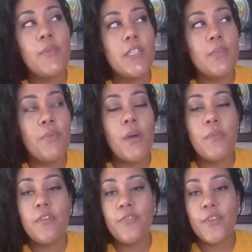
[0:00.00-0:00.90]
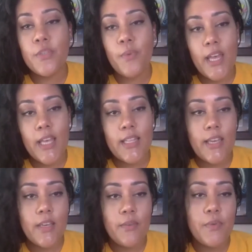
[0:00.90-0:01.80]
the promo for swag
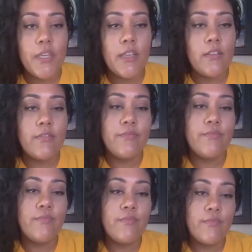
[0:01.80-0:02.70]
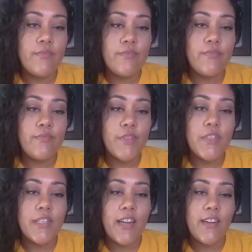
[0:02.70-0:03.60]
like? What we getting? You
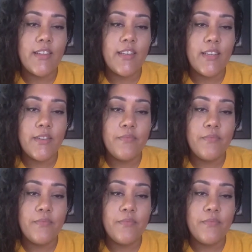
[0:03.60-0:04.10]
decided on that yeah, yet? You